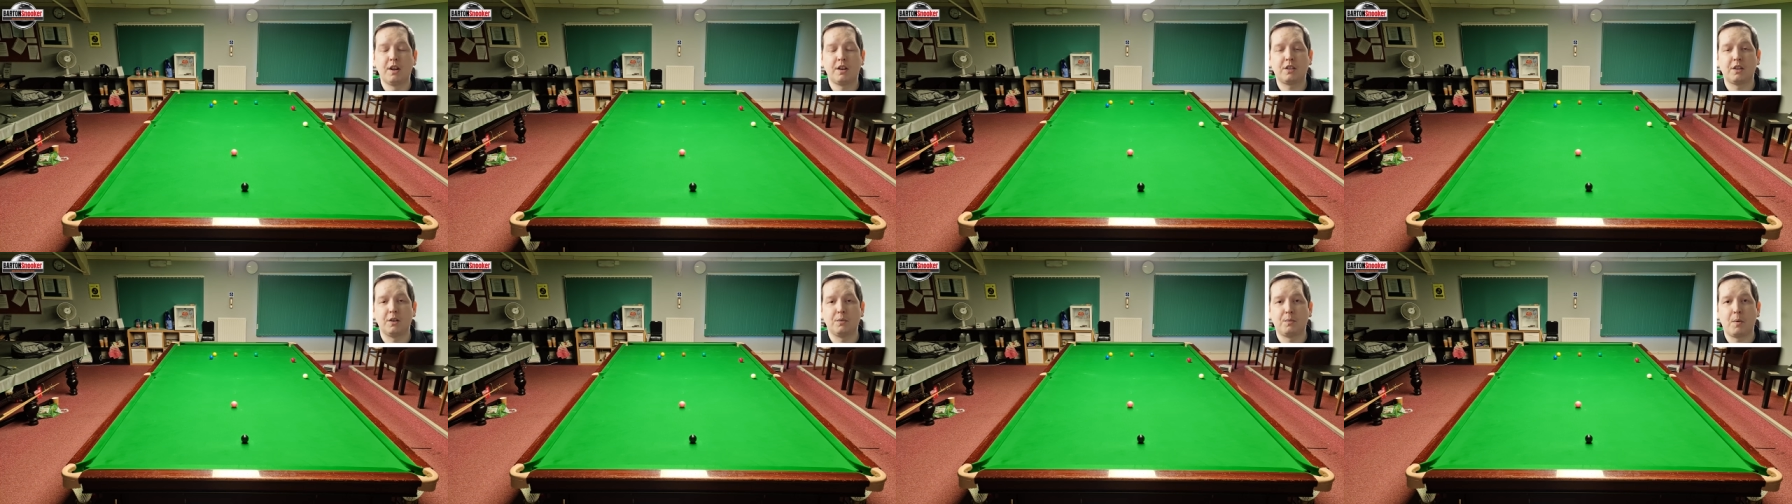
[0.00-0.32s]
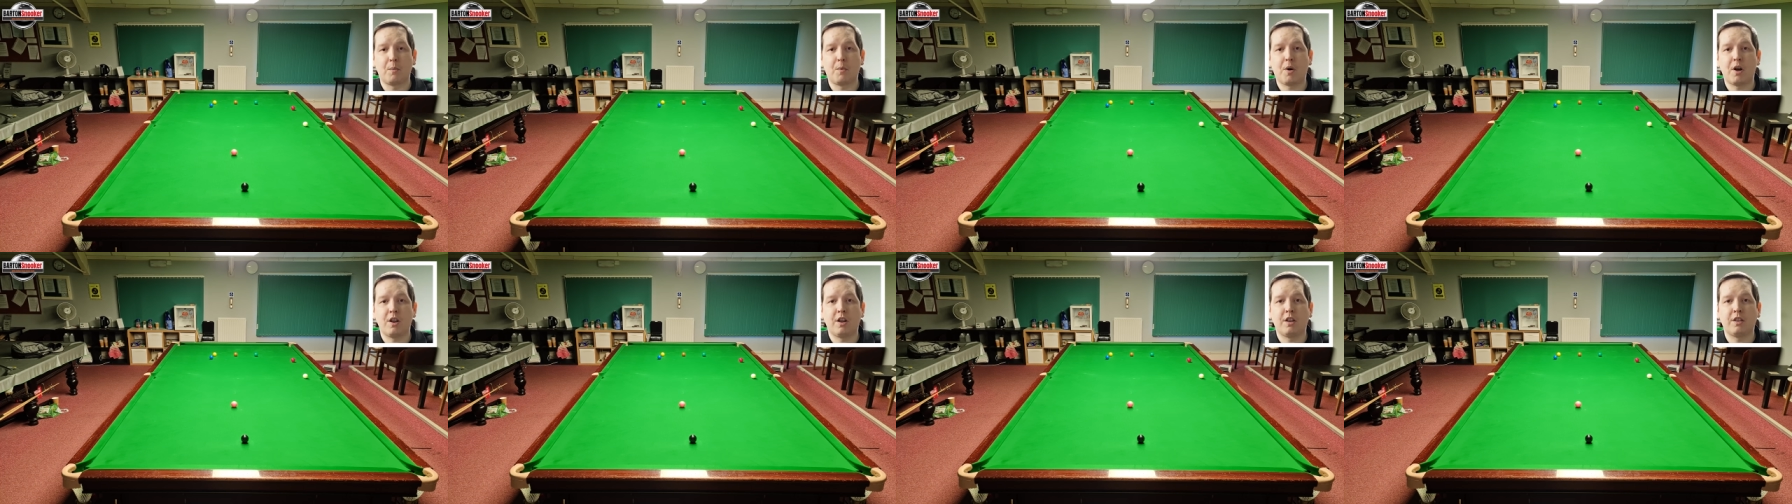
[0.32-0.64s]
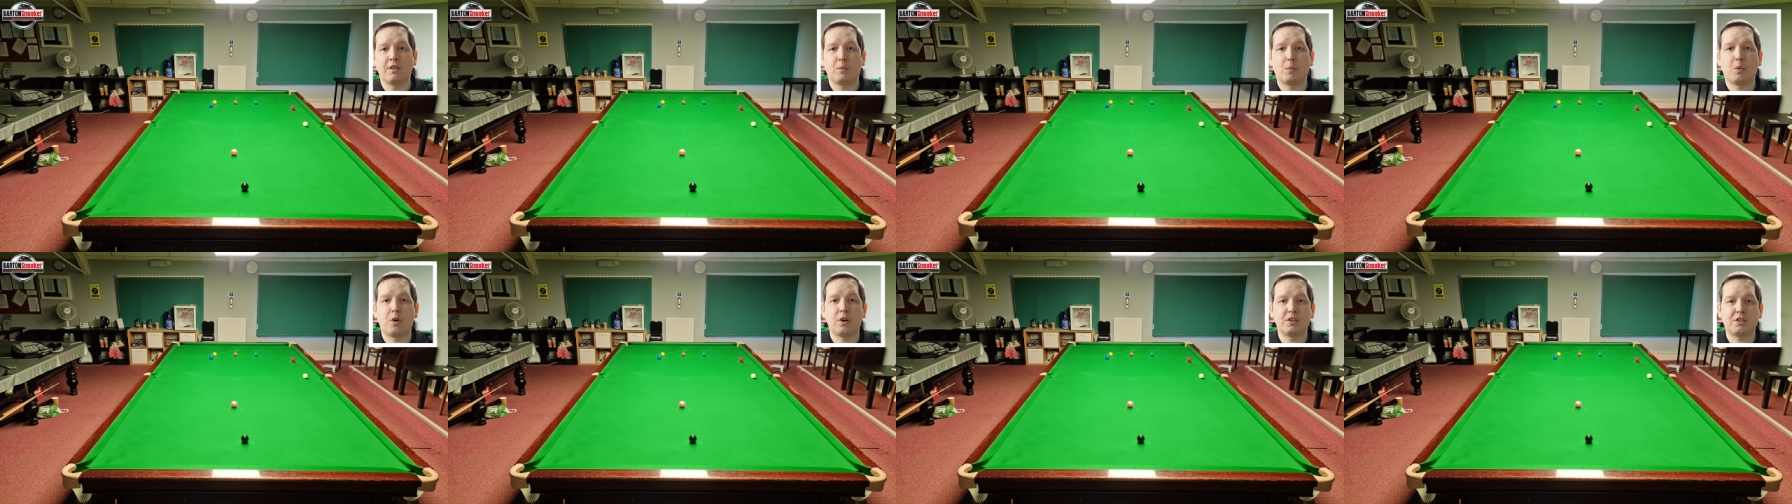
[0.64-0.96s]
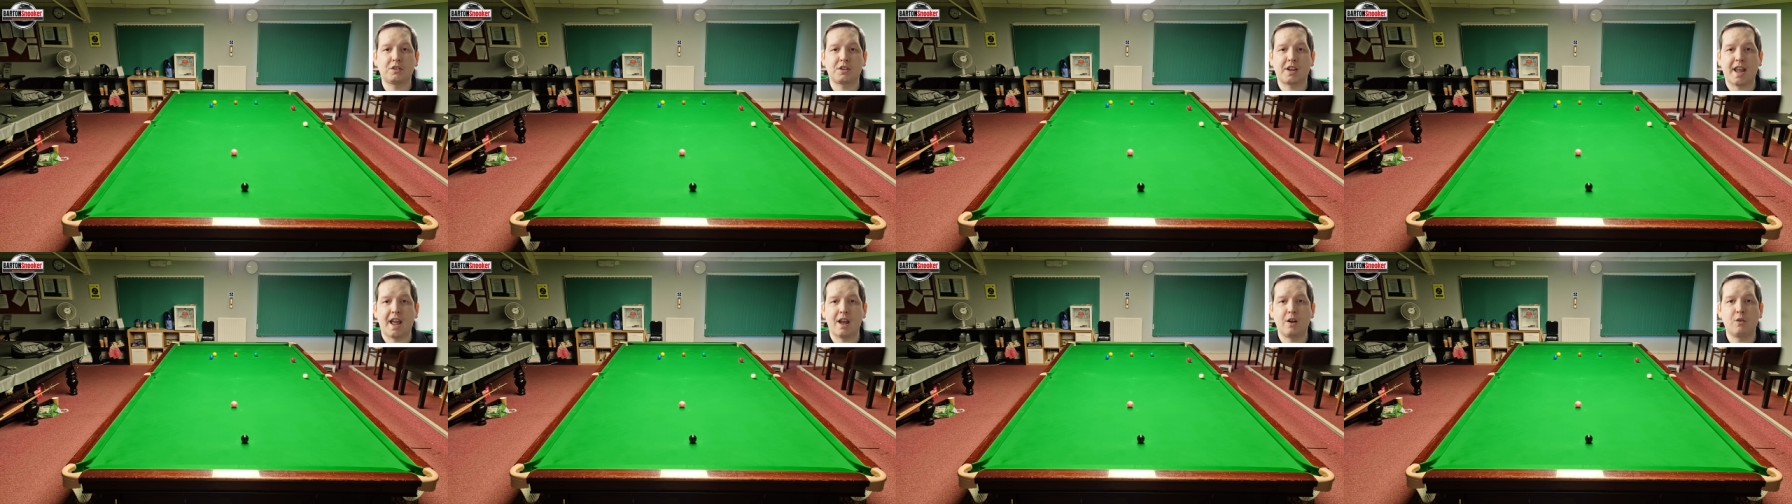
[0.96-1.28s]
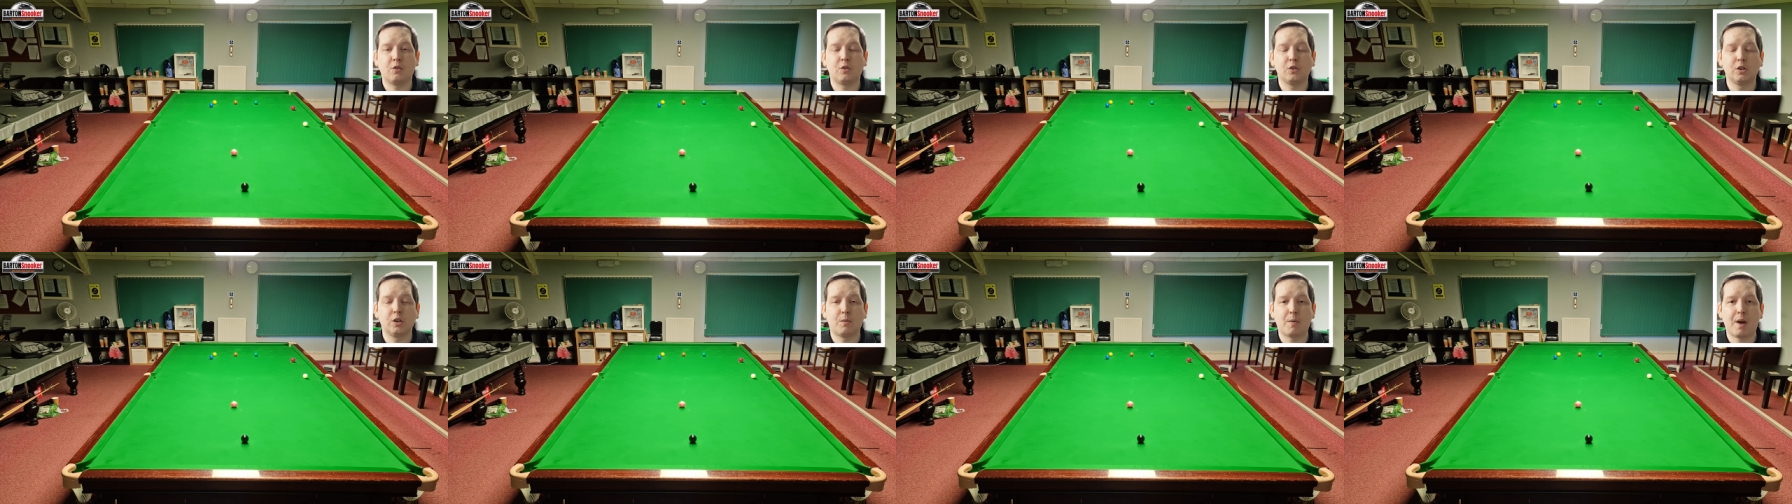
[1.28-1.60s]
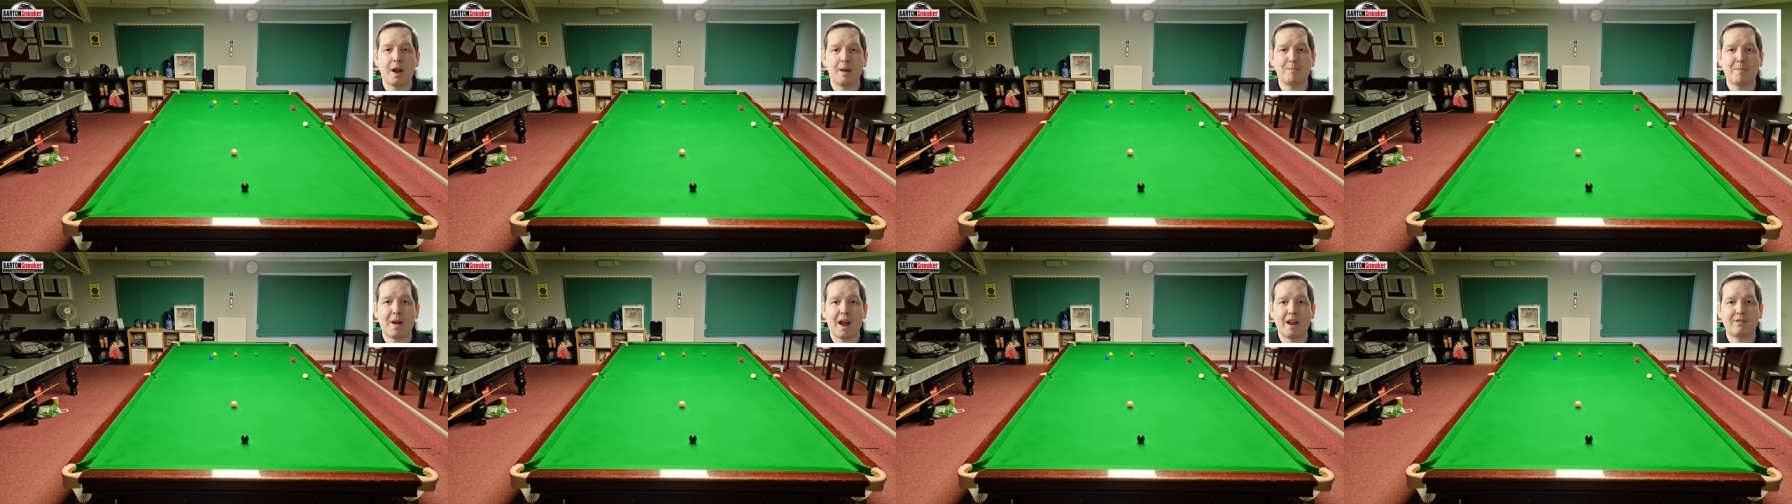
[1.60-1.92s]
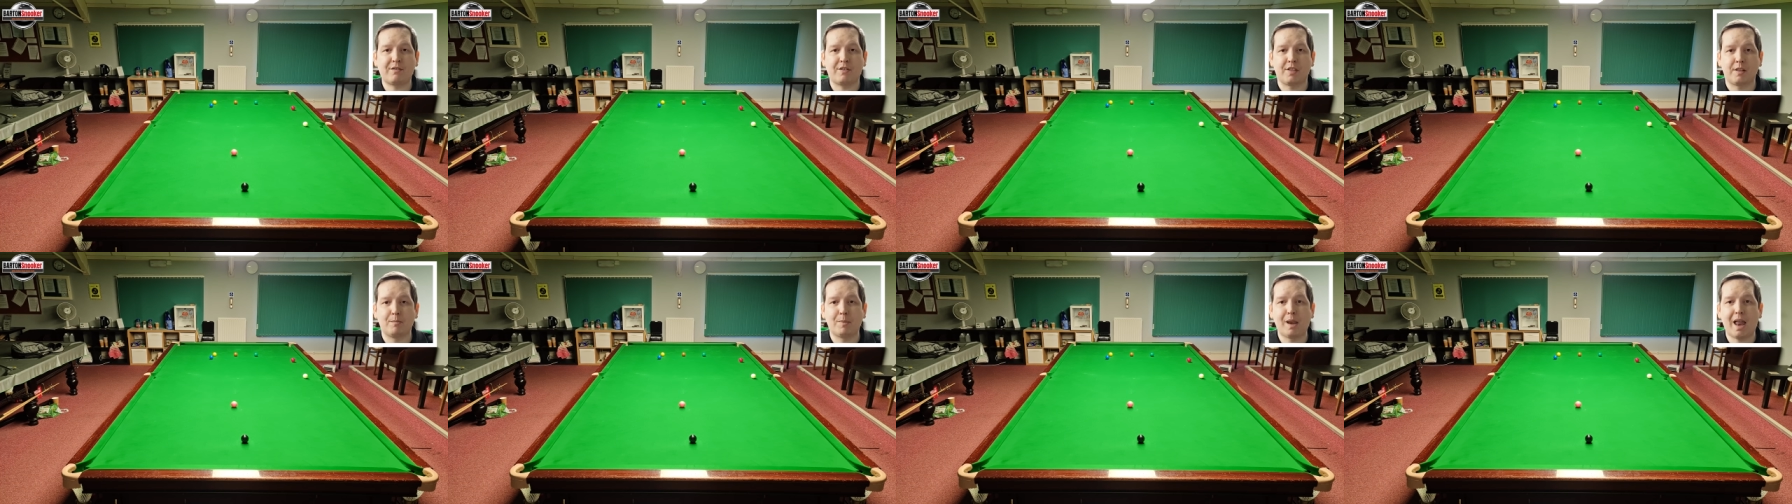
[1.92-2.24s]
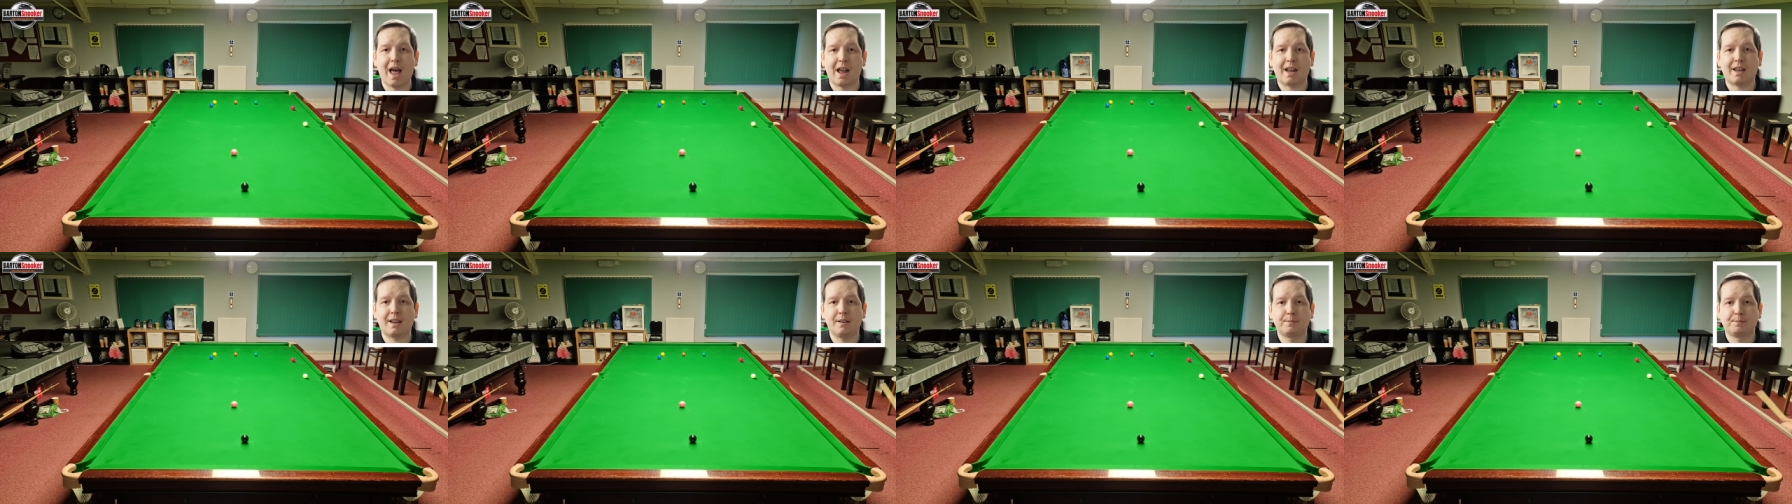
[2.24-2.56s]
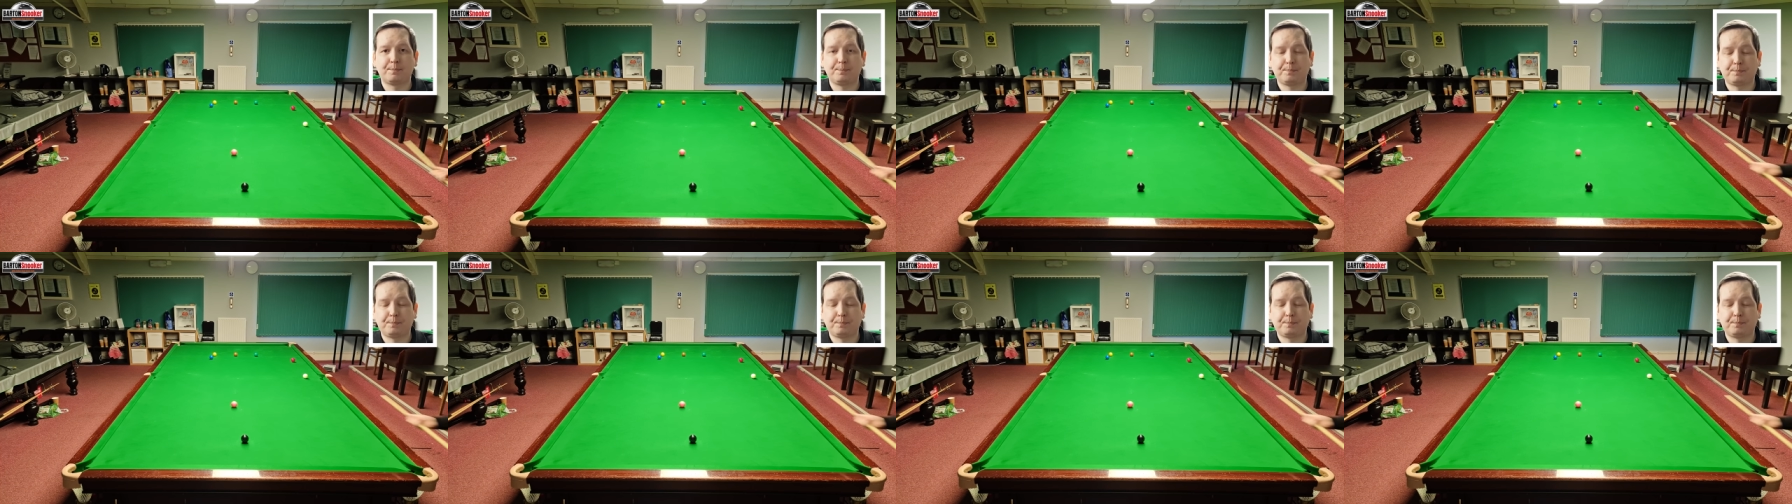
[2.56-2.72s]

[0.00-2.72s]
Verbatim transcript: that we want on the white to get all the way back for the black.